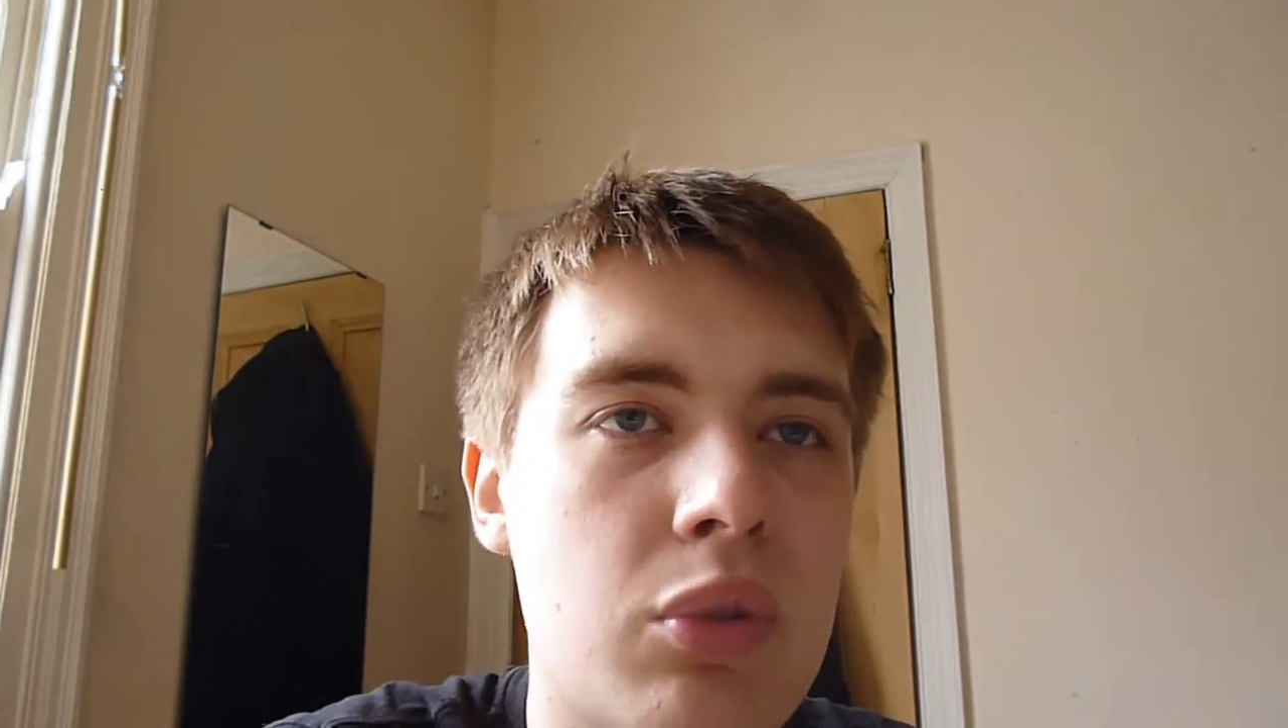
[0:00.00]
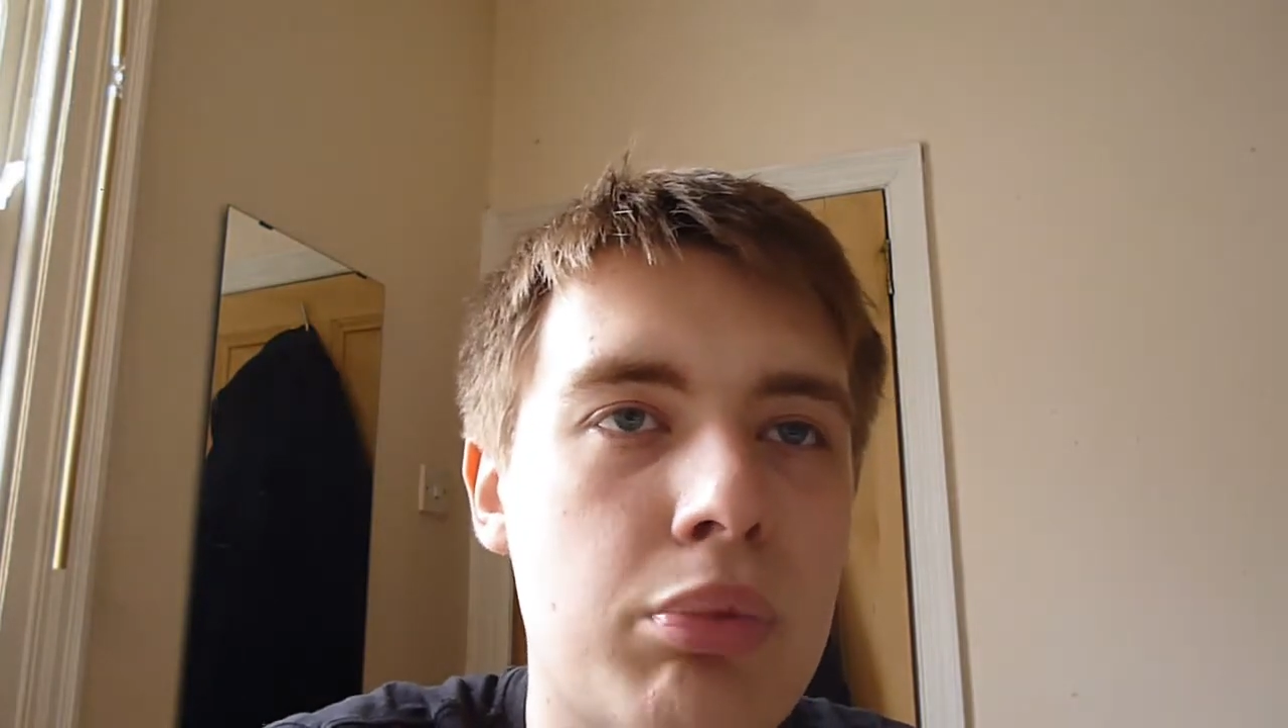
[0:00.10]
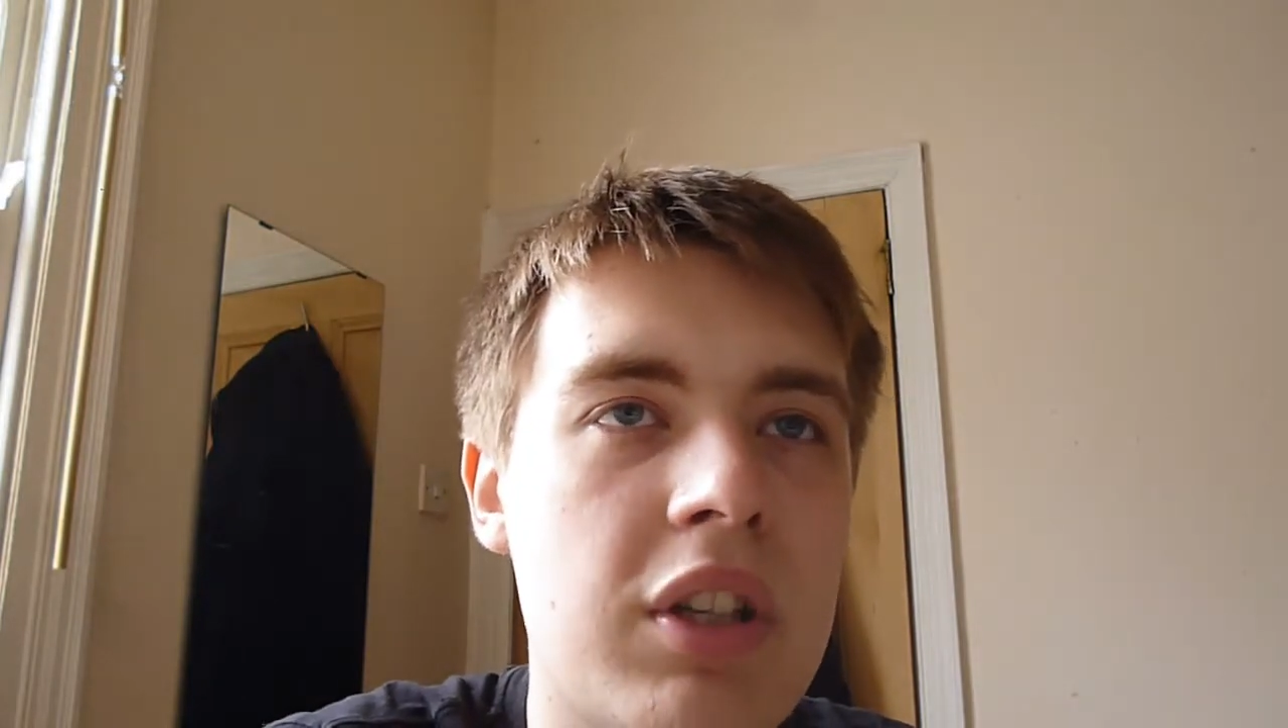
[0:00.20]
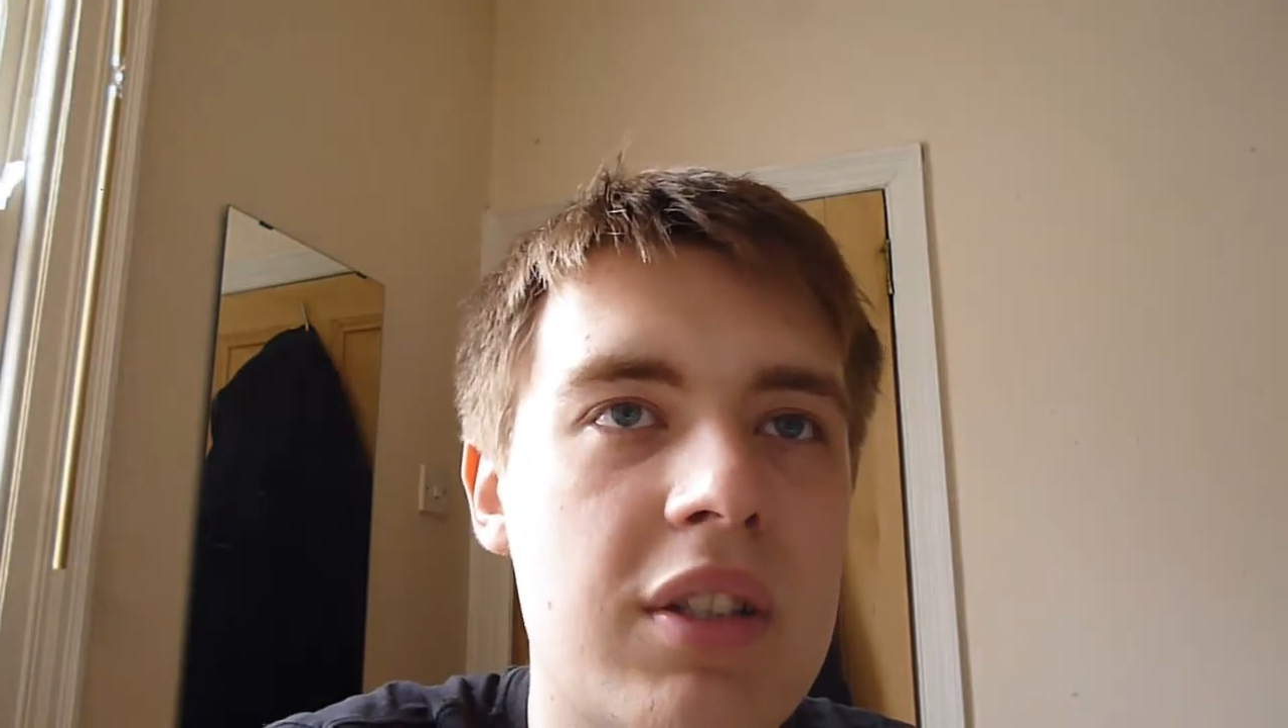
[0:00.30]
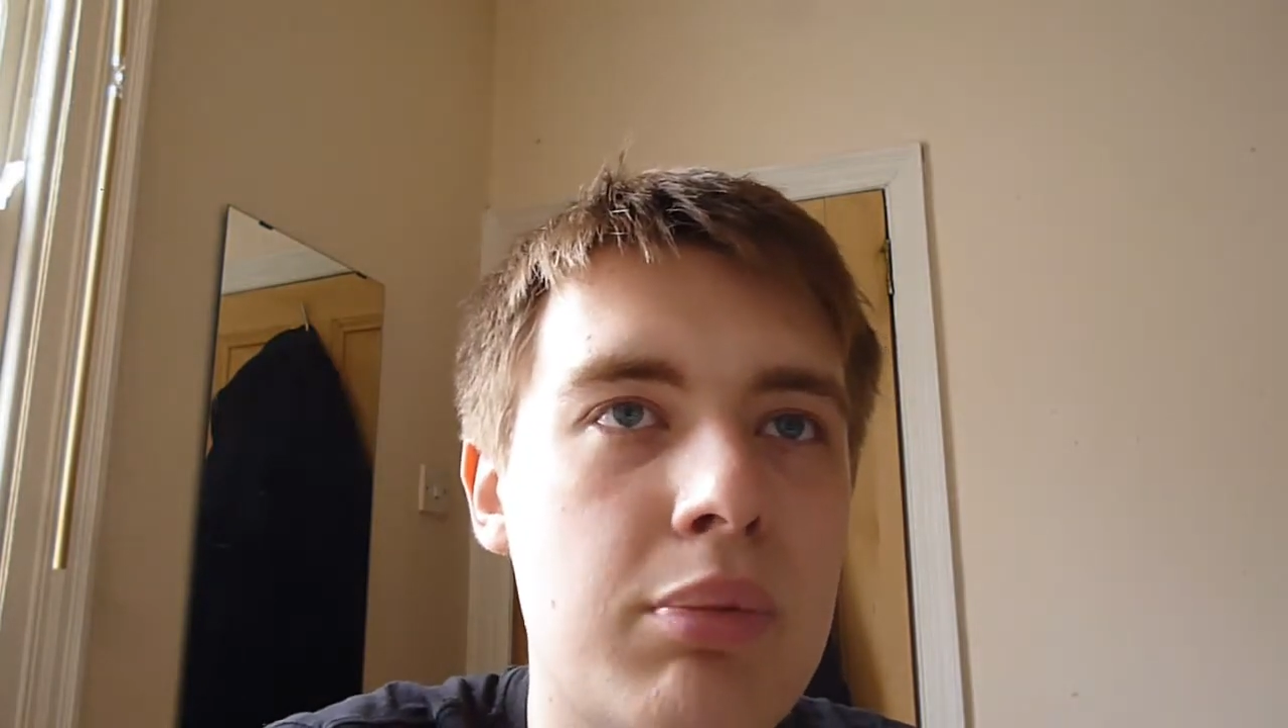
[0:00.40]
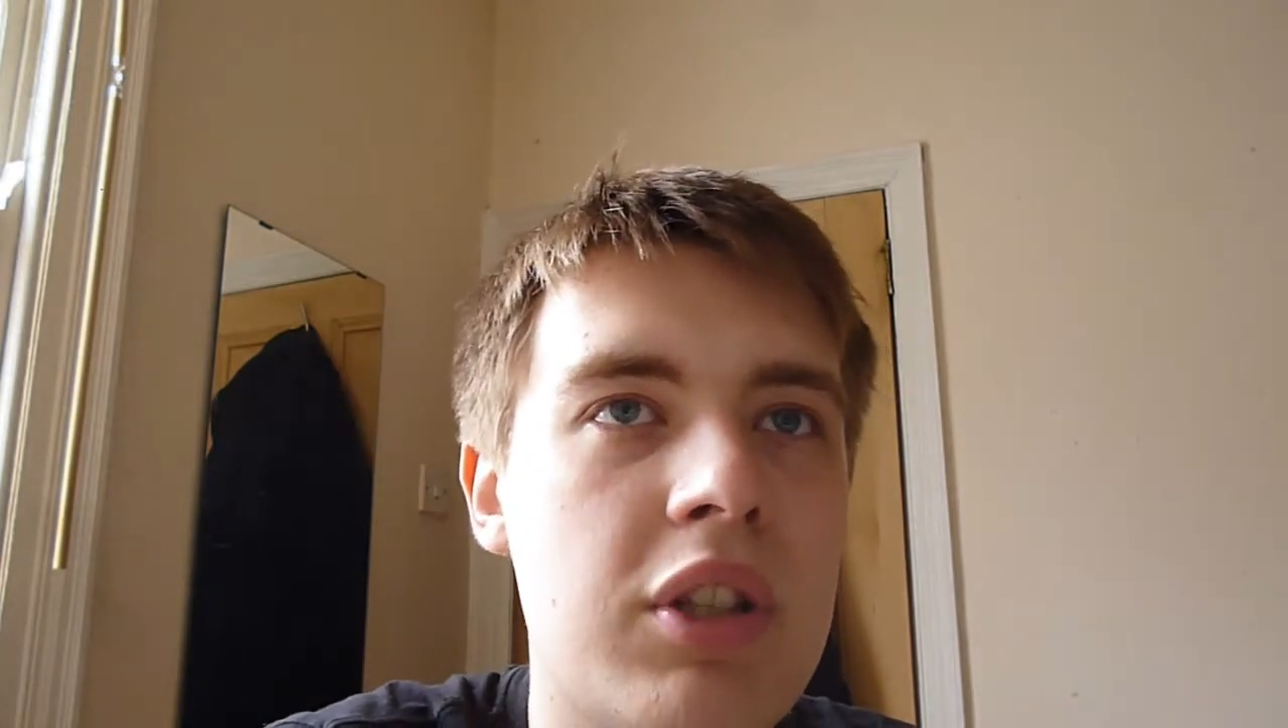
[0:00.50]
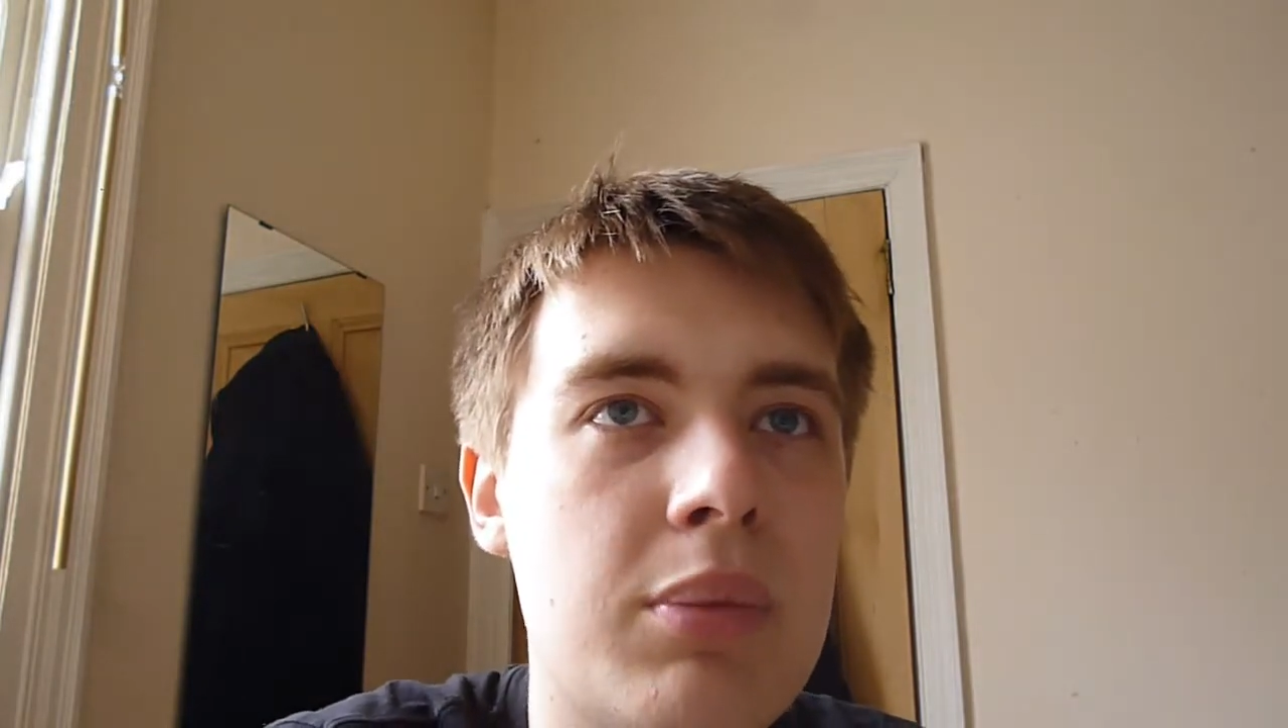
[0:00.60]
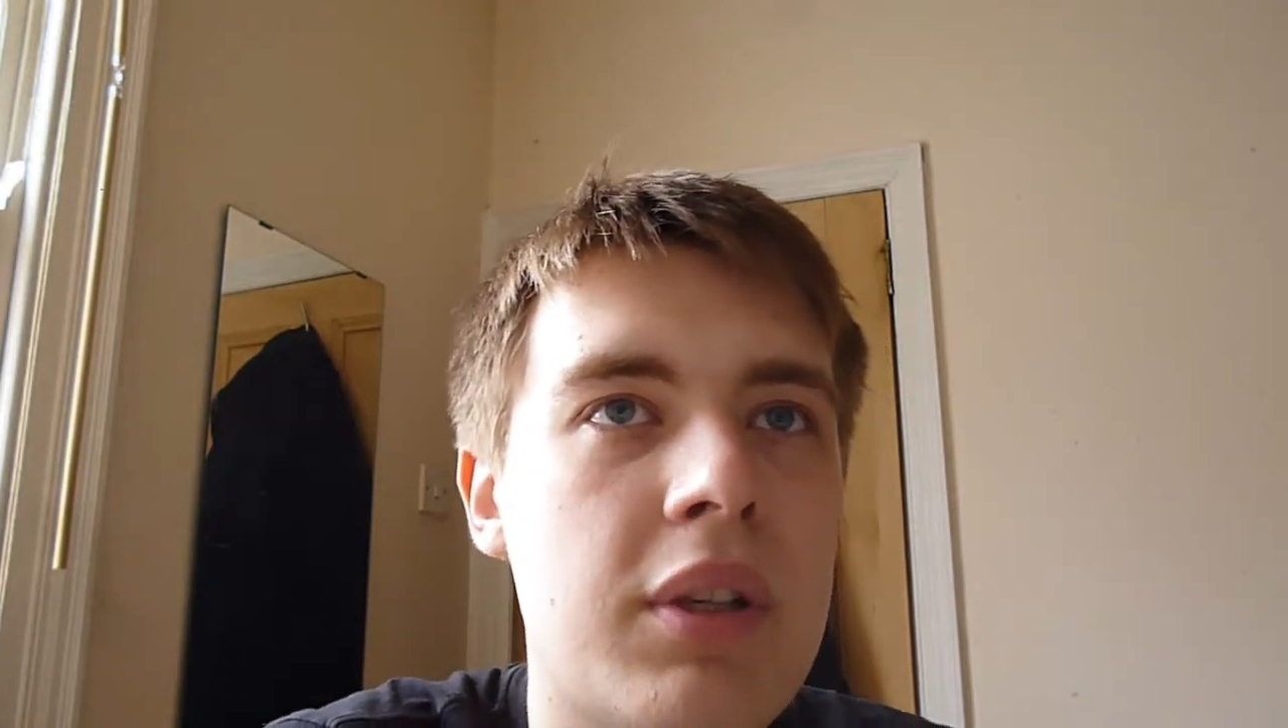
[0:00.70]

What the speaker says: you're pretty